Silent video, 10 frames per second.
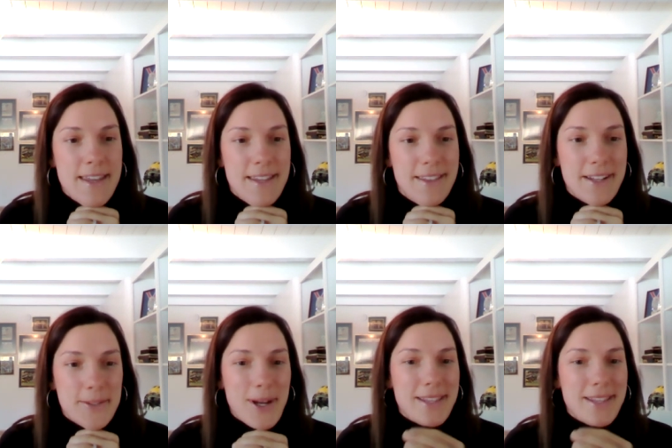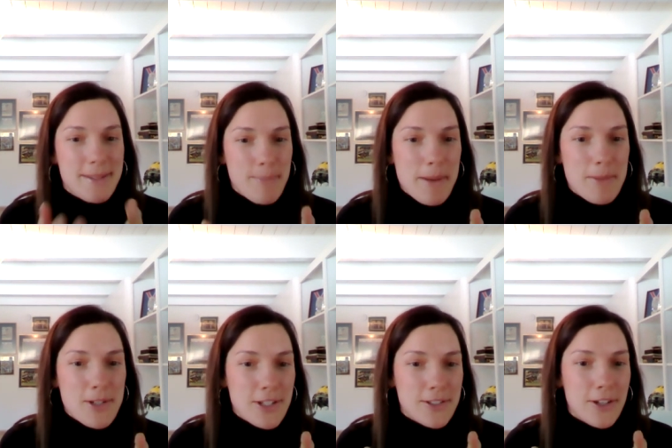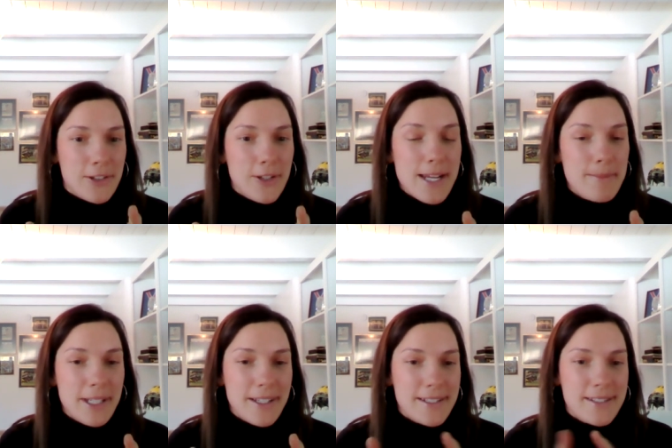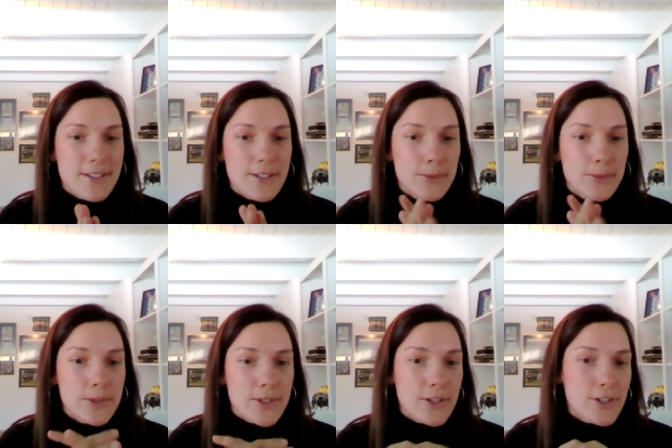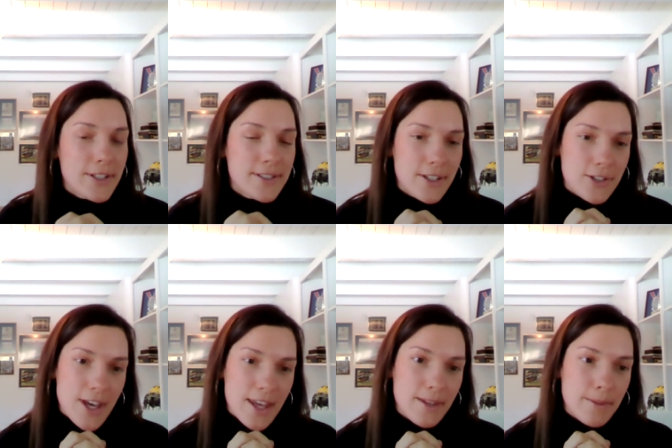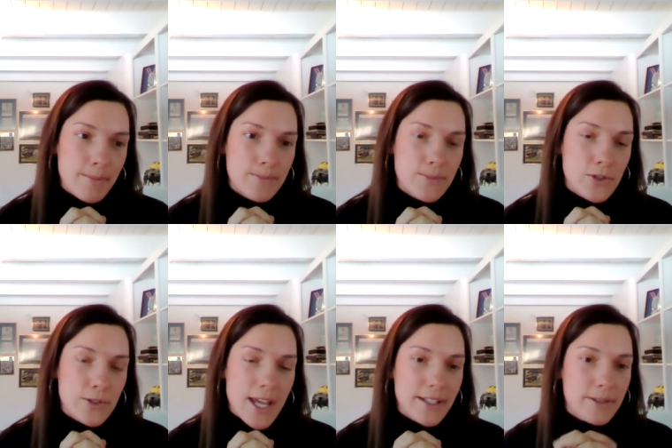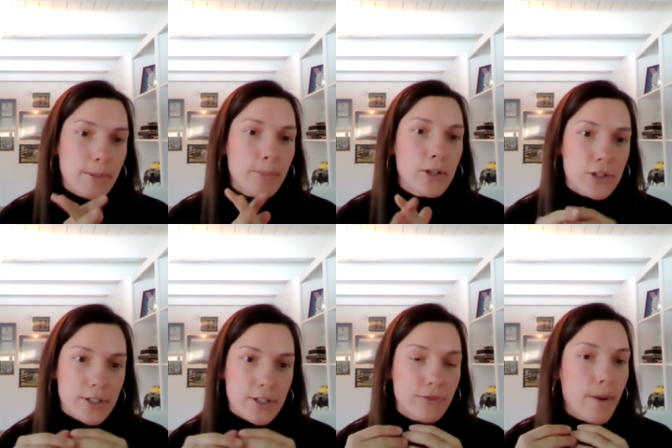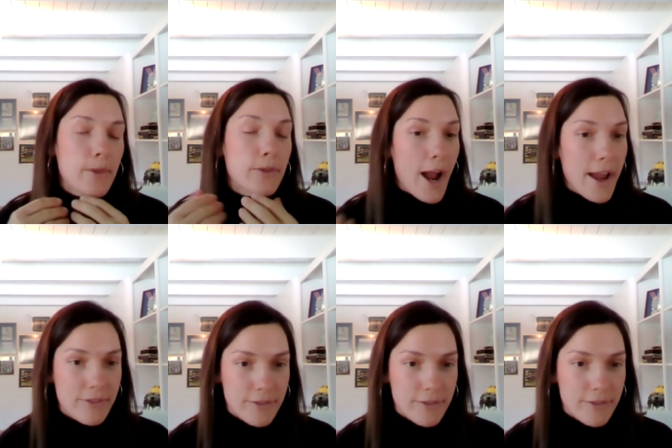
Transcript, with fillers: that's why these Byte machines are great because the rules are just such that the juice has to be purchased from Thrive.